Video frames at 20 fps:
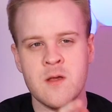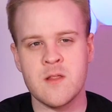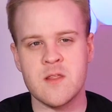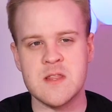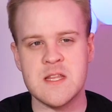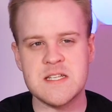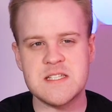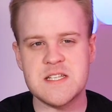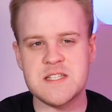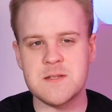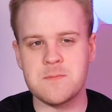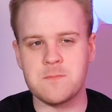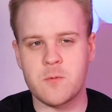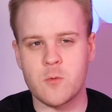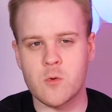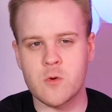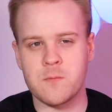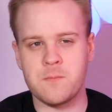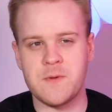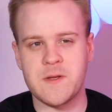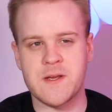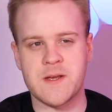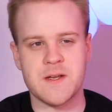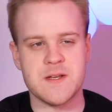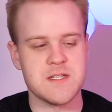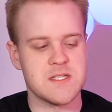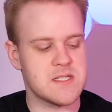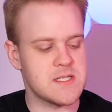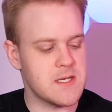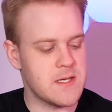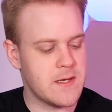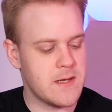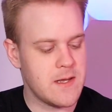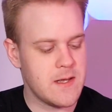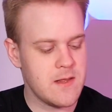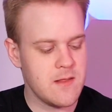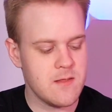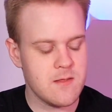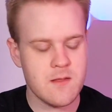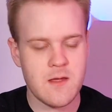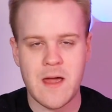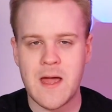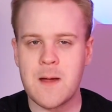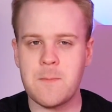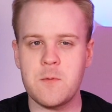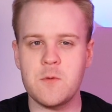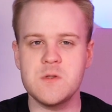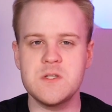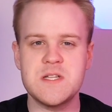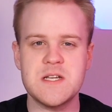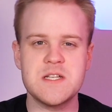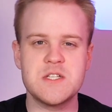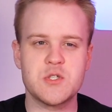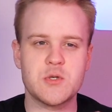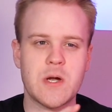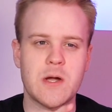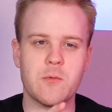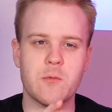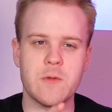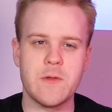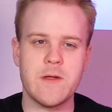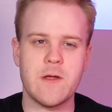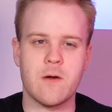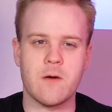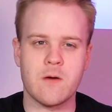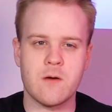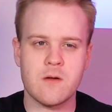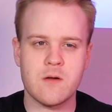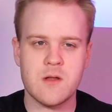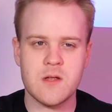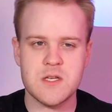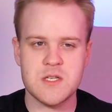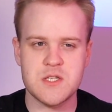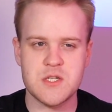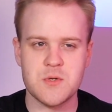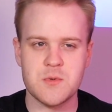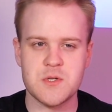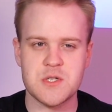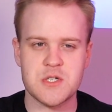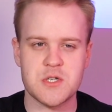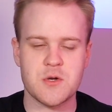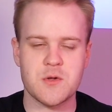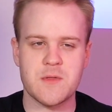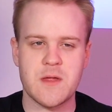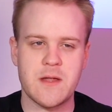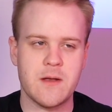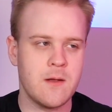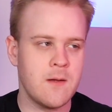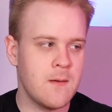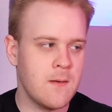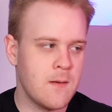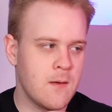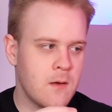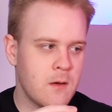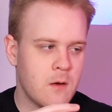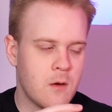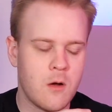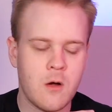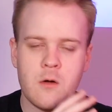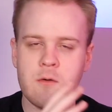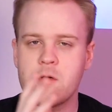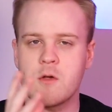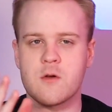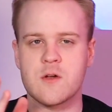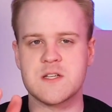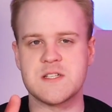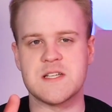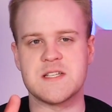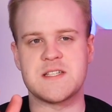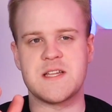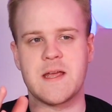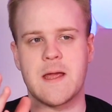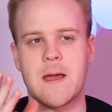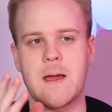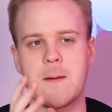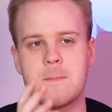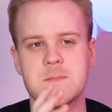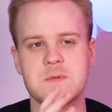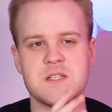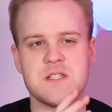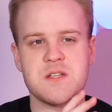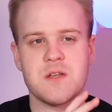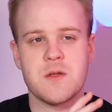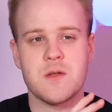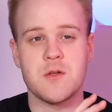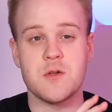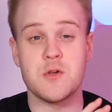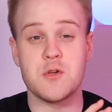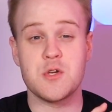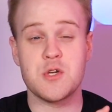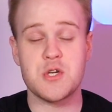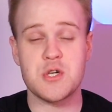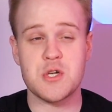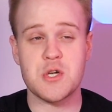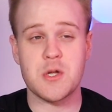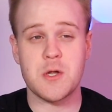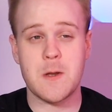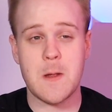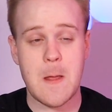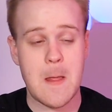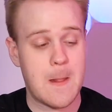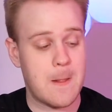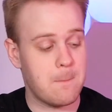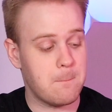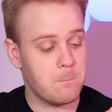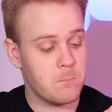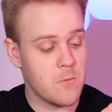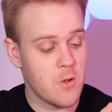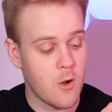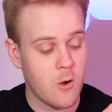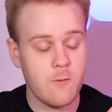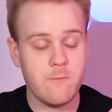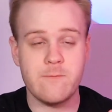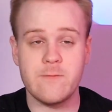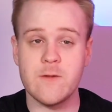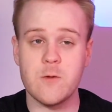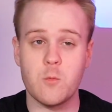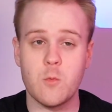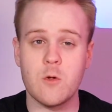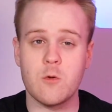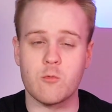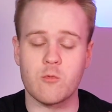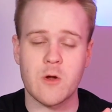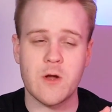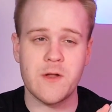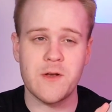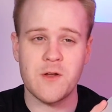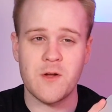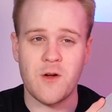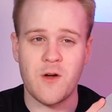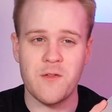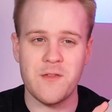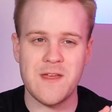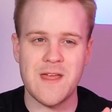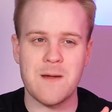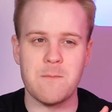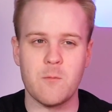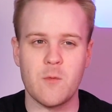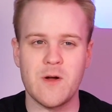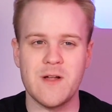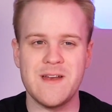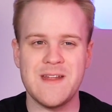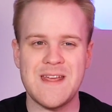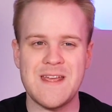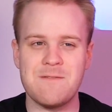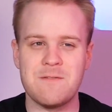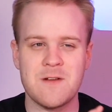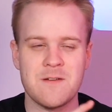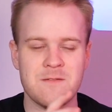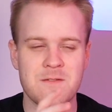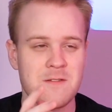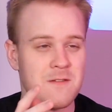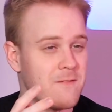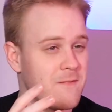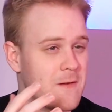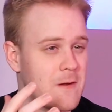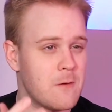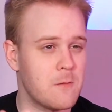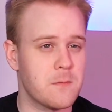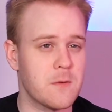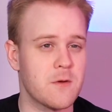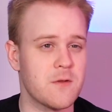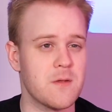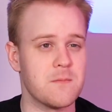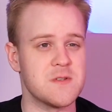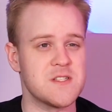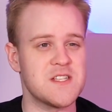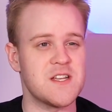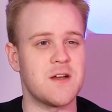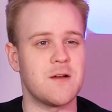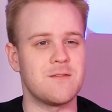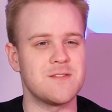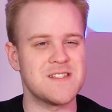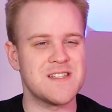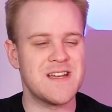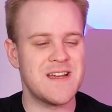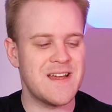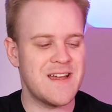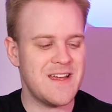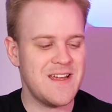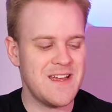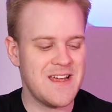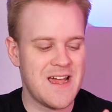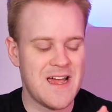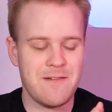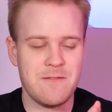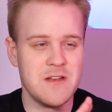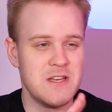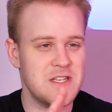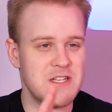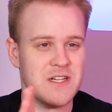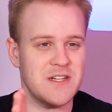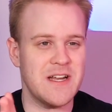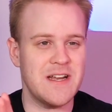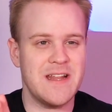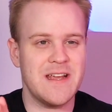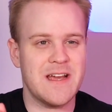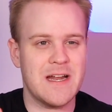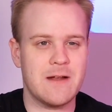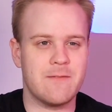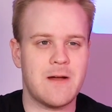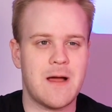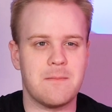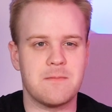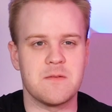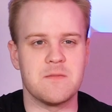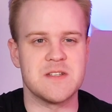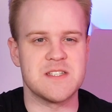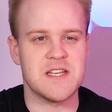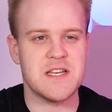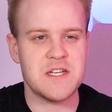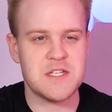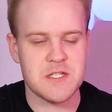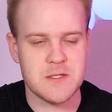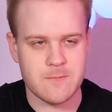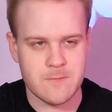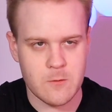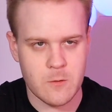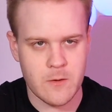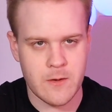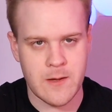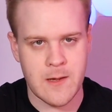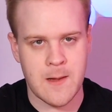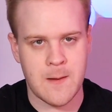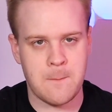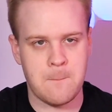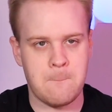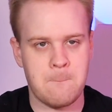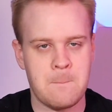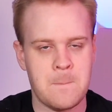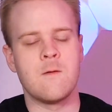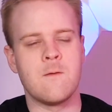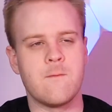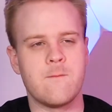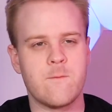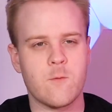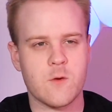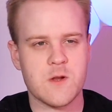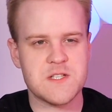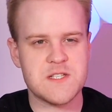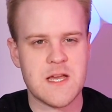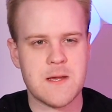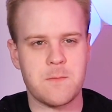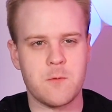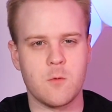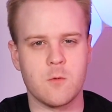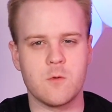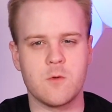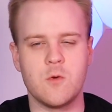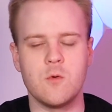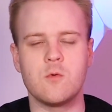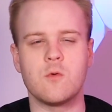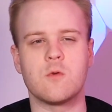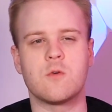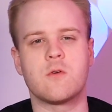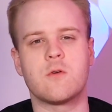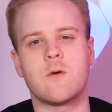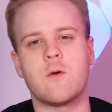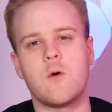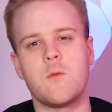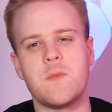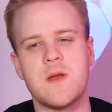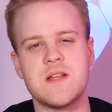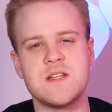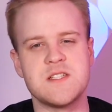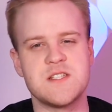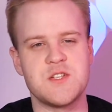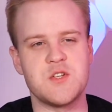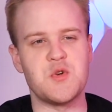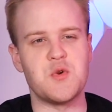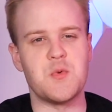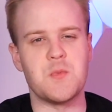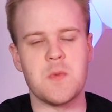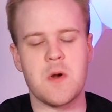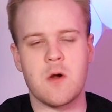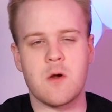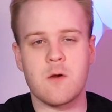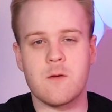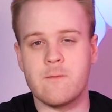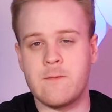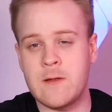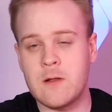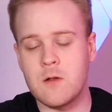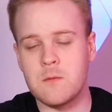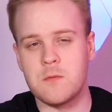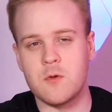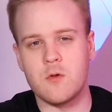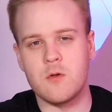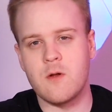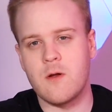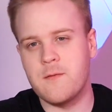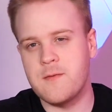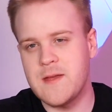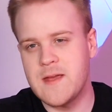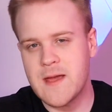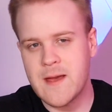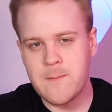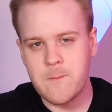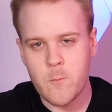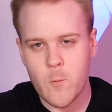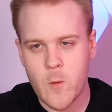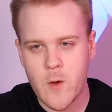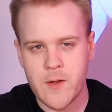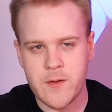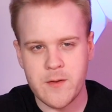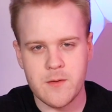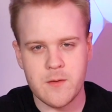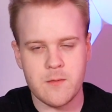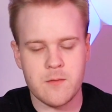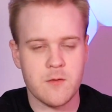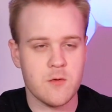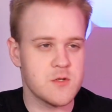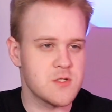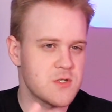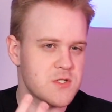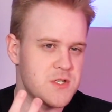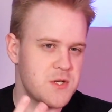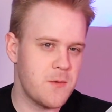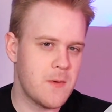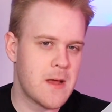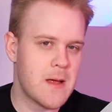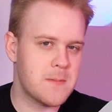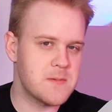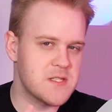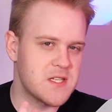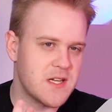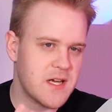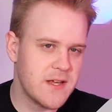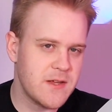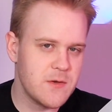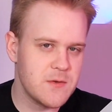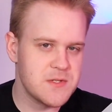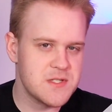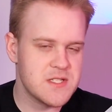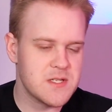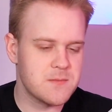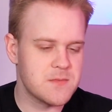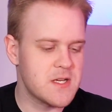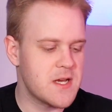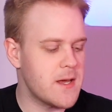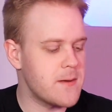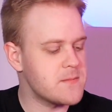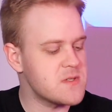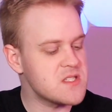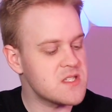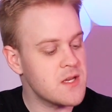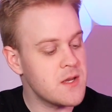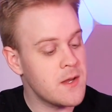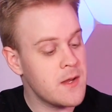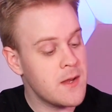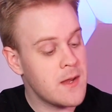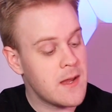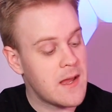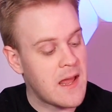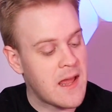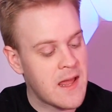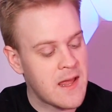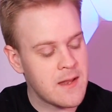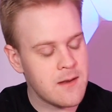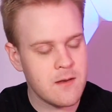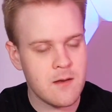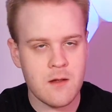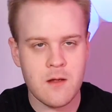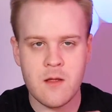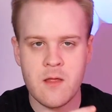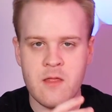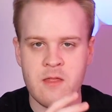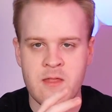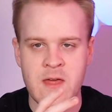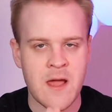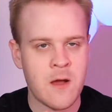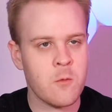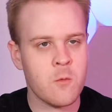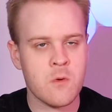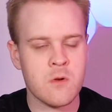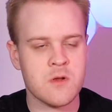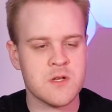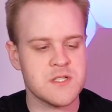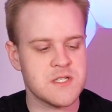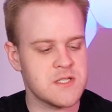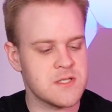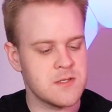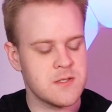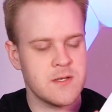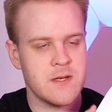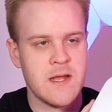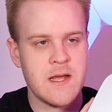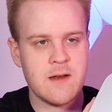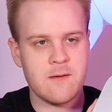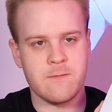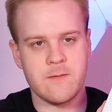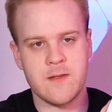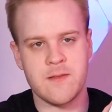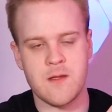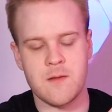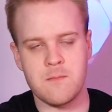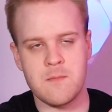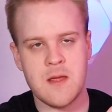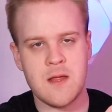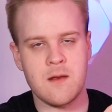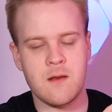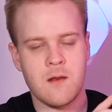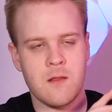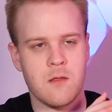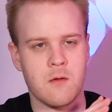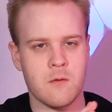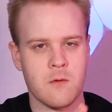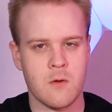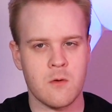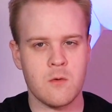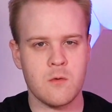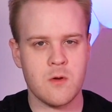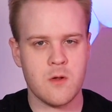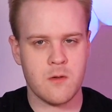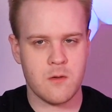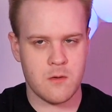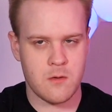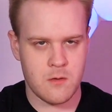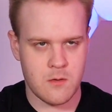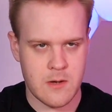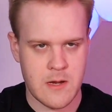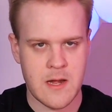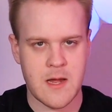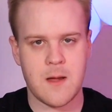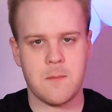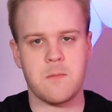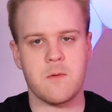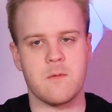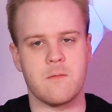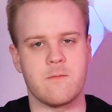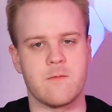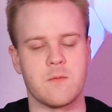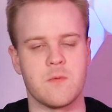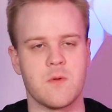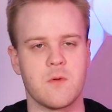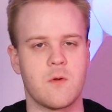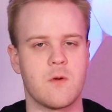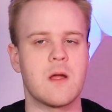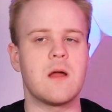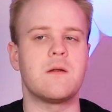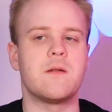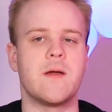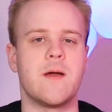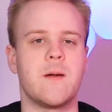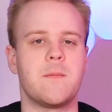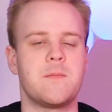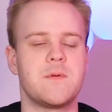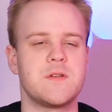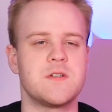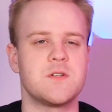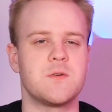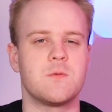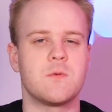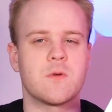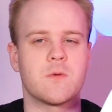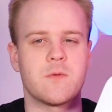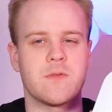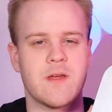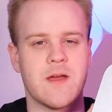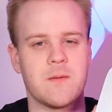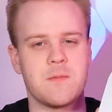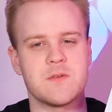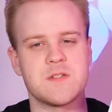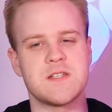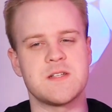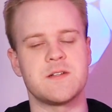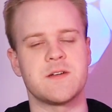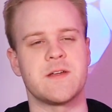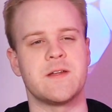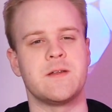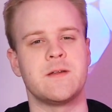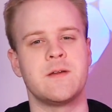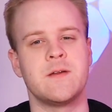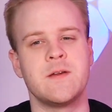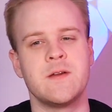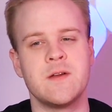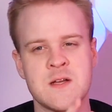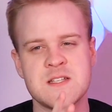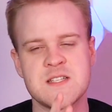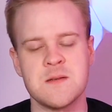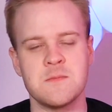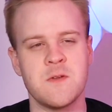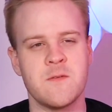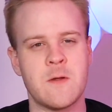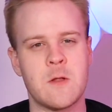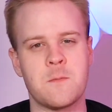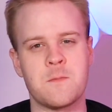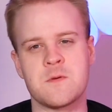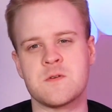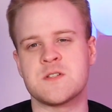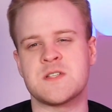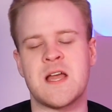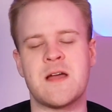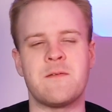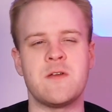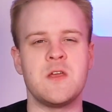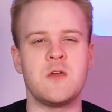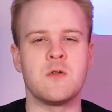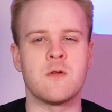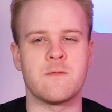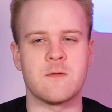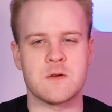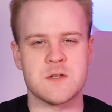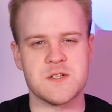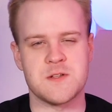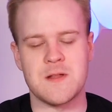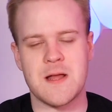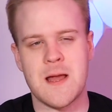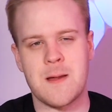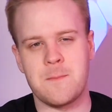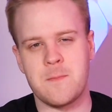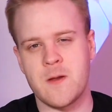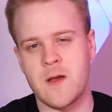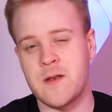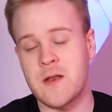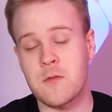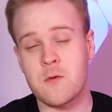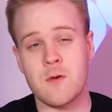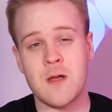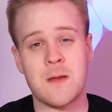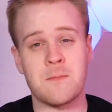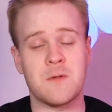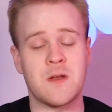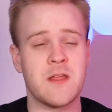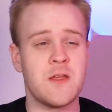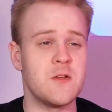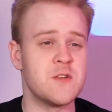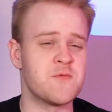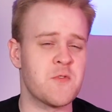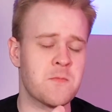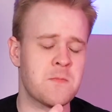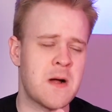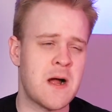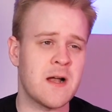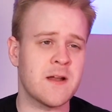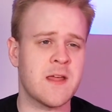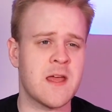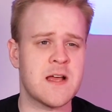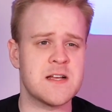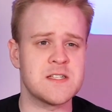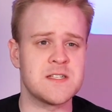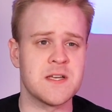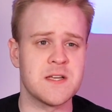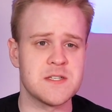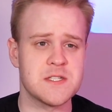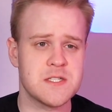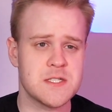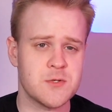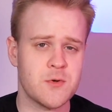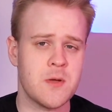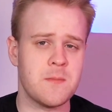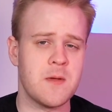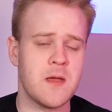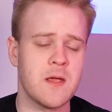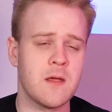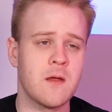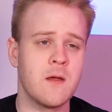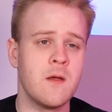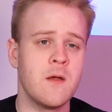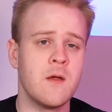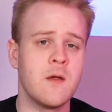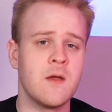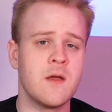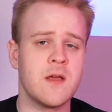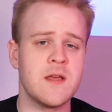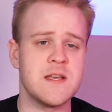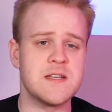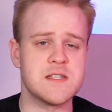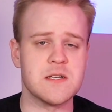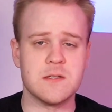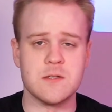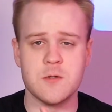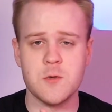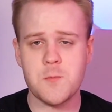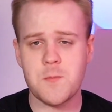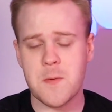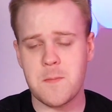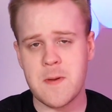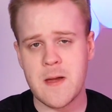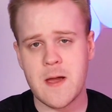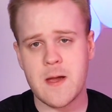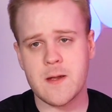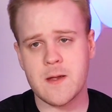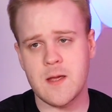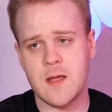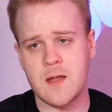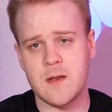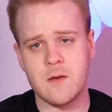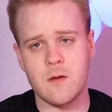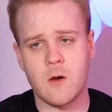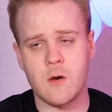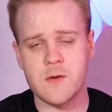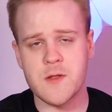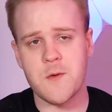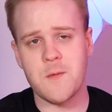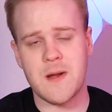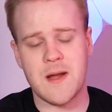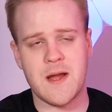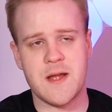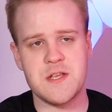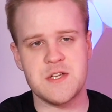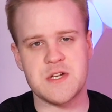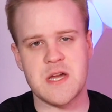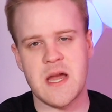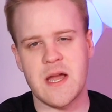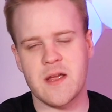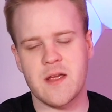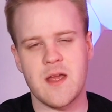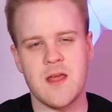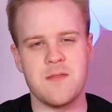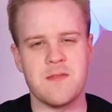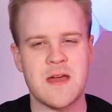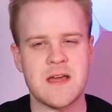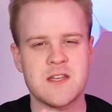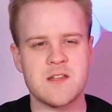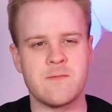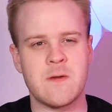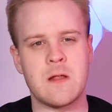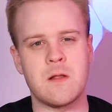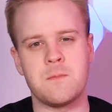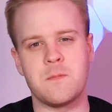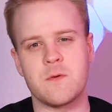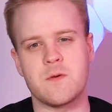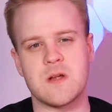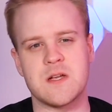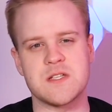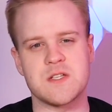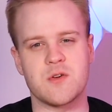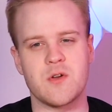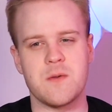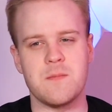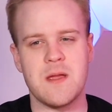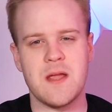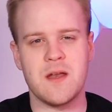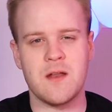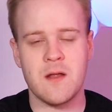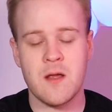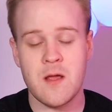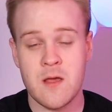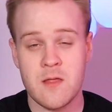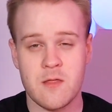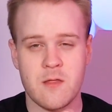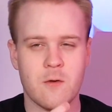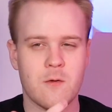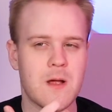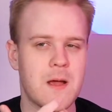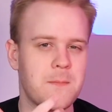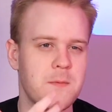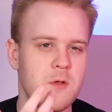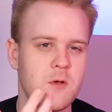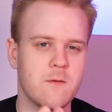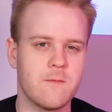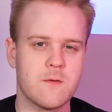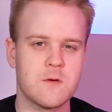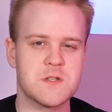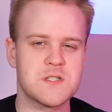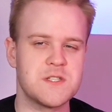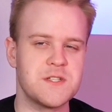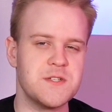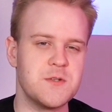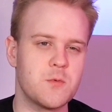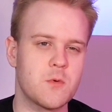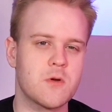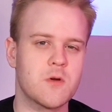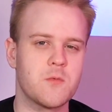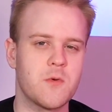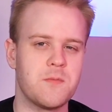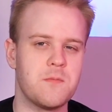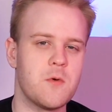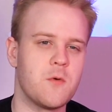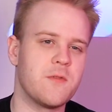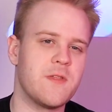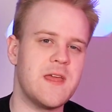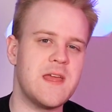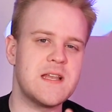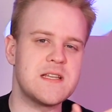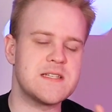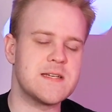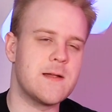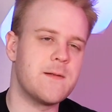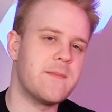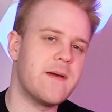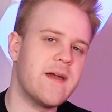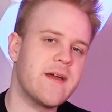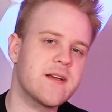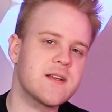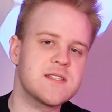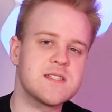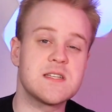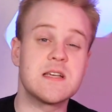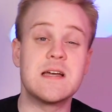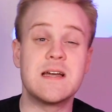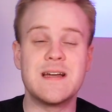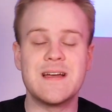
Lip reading: This is important because Apple did try really hard to ensure that all your existing apps should and hopefully will run on the M1, even if the developer themselves haven't done any kind of optimization for it yet. For example, Google Chrome and Zoom are available on the M1. Those are two apps that I use sometimes, and that works natively. They made their own app from the ground up to work with Apple Silicon. Some developers have a universal app. Another app that I use for podcasting and streaming is Loopback and Audio Hijack, and that developer has already made their app universally work with both Intel Macs